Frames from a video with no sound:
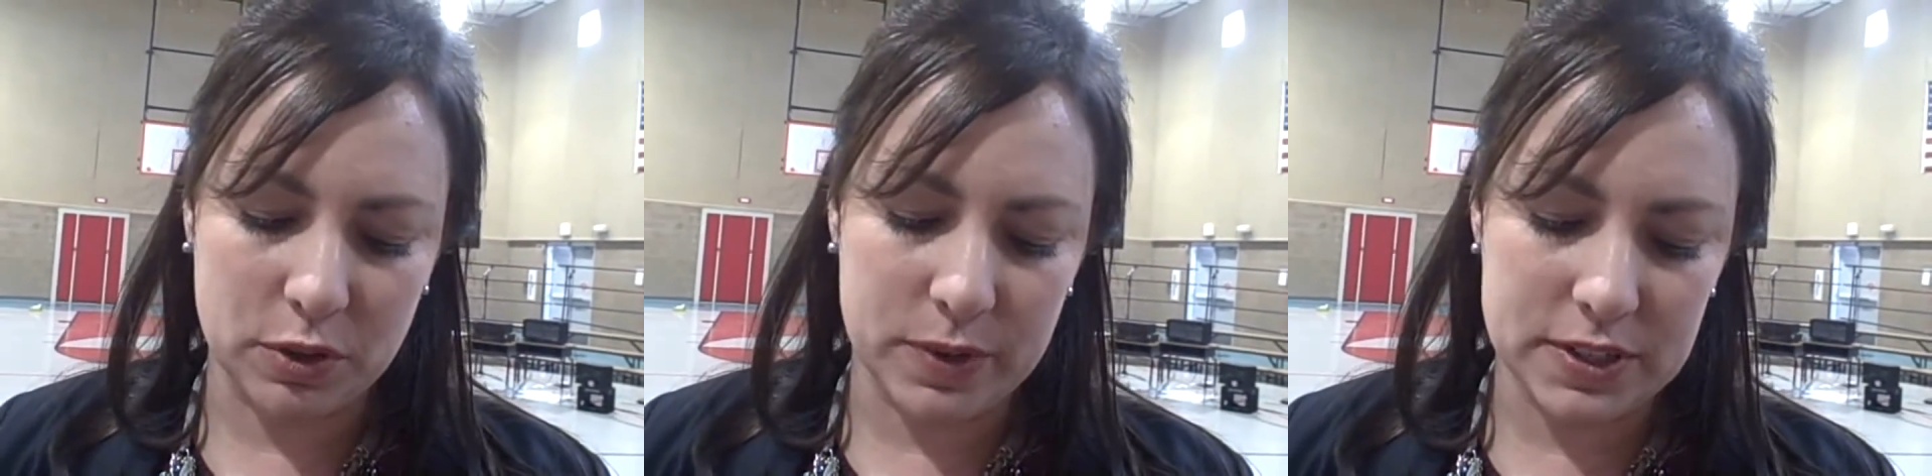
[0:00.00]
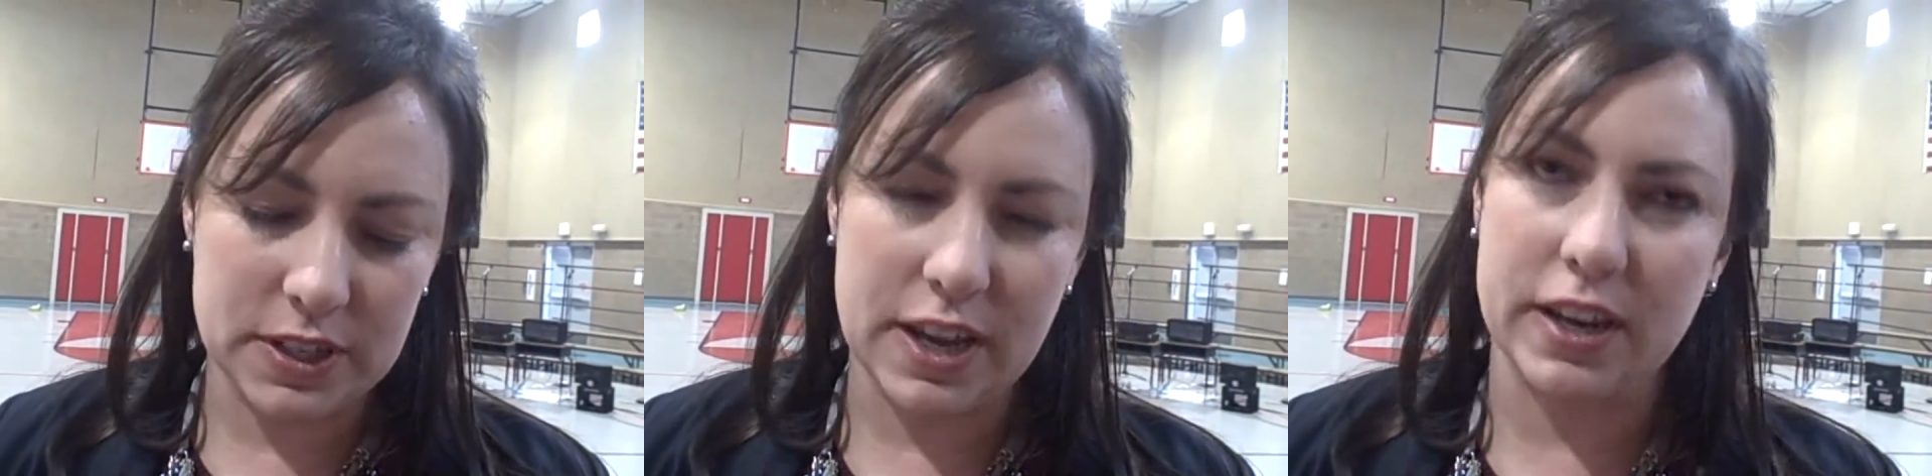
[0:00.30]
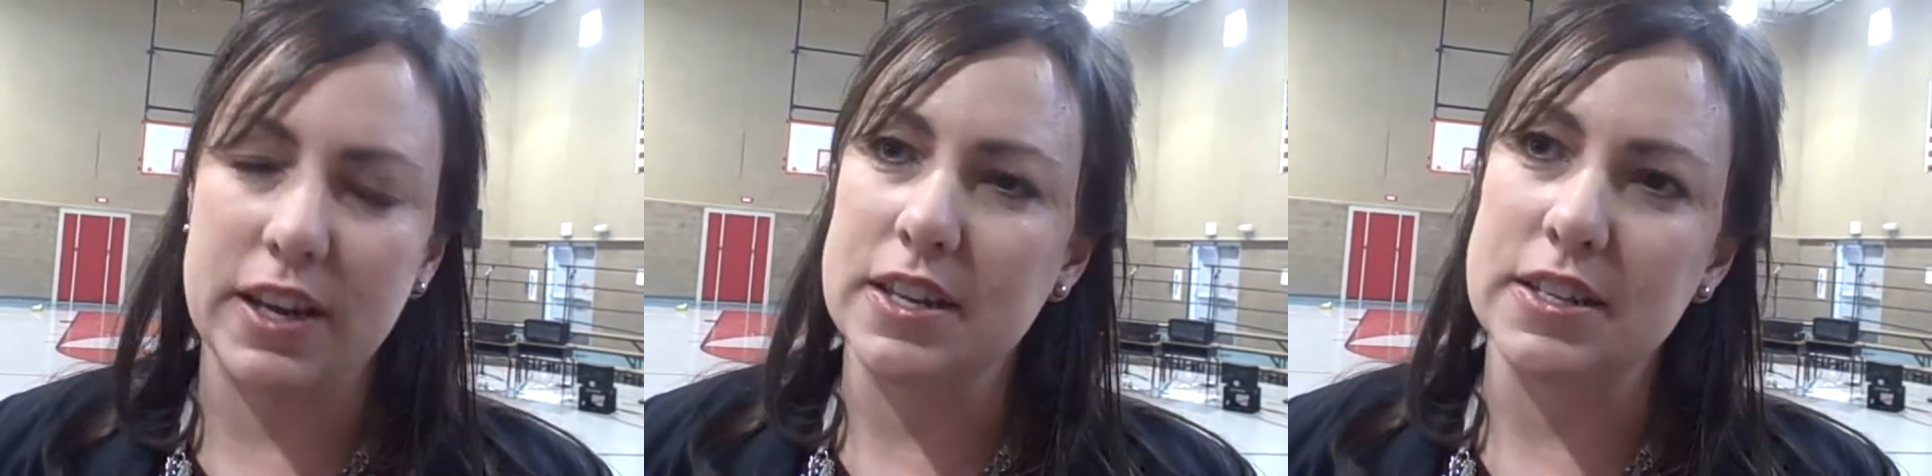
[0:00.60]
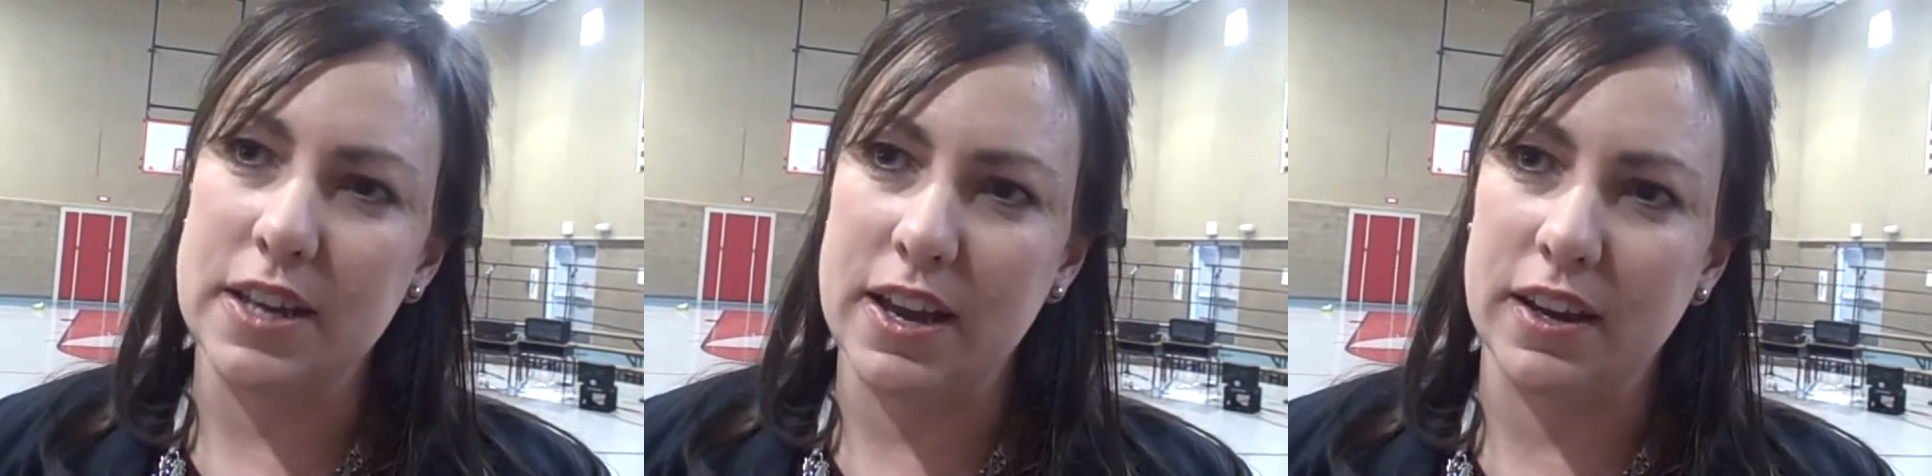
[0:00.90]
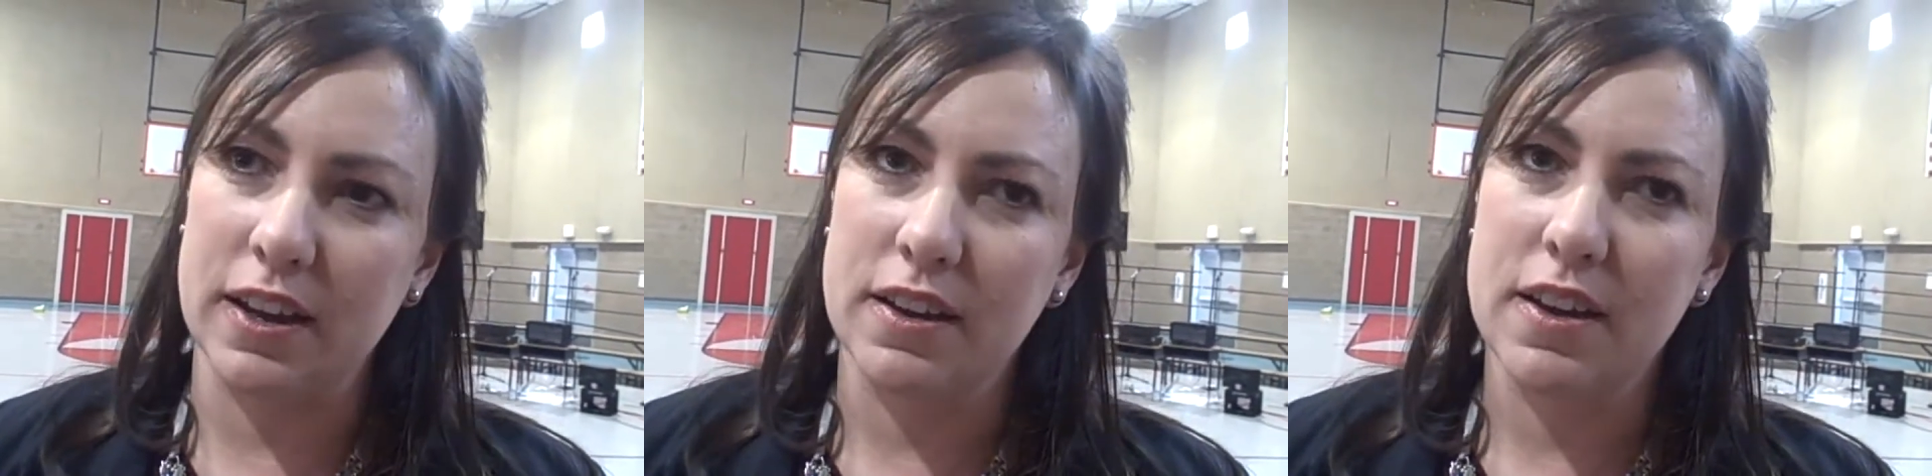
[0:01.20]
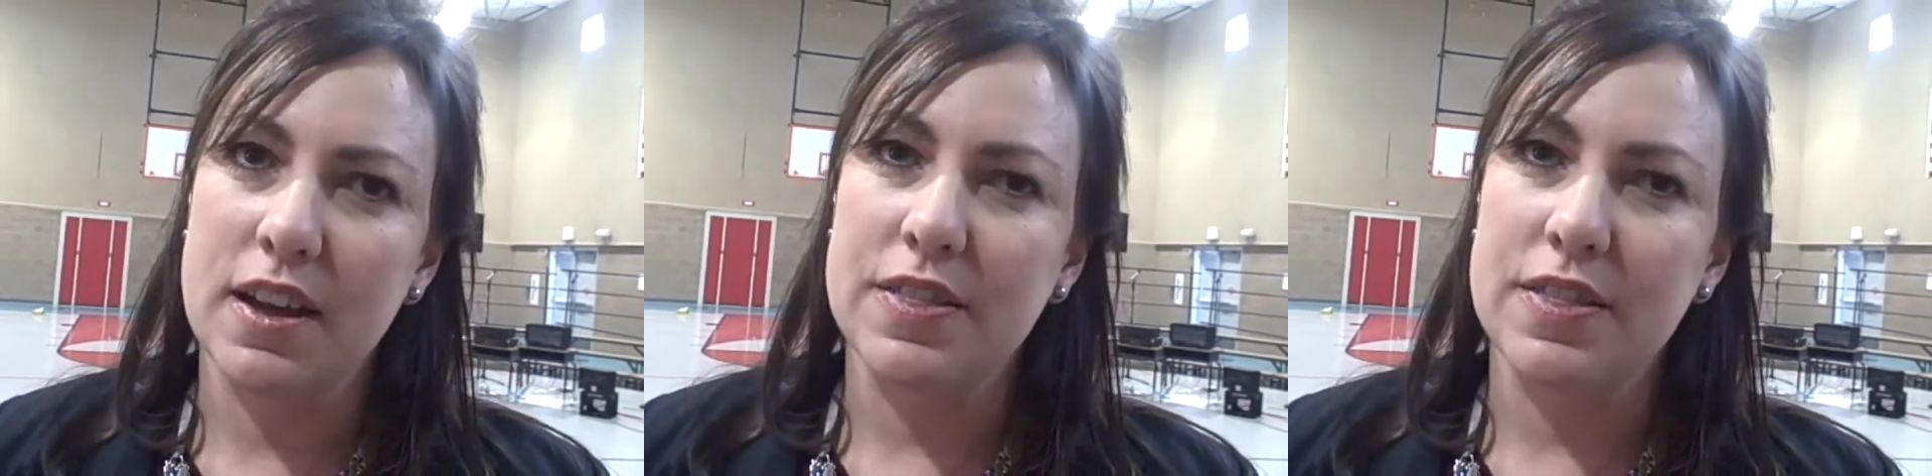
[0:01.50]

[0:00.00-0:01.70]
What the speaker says: Louisiana, Indiana,